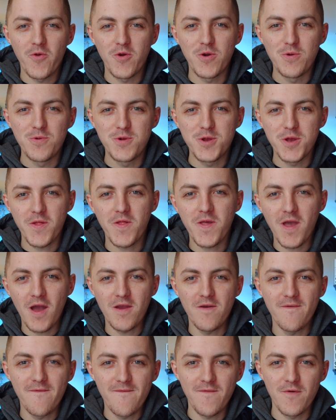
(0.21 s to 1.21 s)
you just got
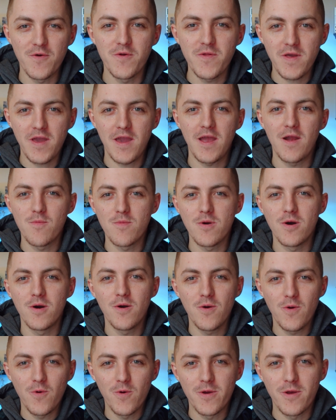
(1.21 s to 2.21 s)
your first camera
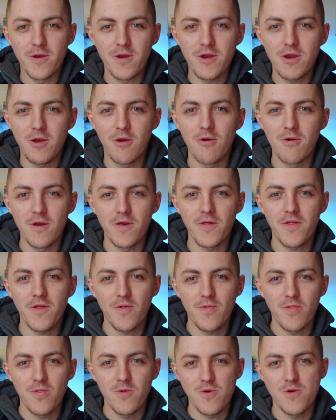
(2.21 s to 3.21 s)
or you're curious to
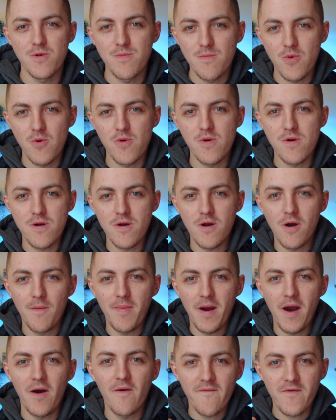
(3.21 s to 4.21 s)
learn more
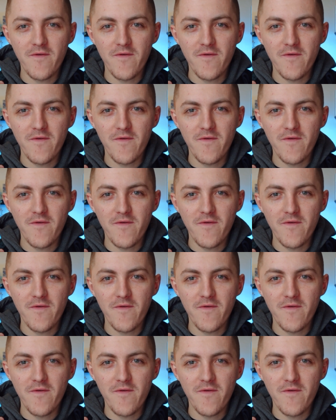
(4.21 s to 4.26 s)
about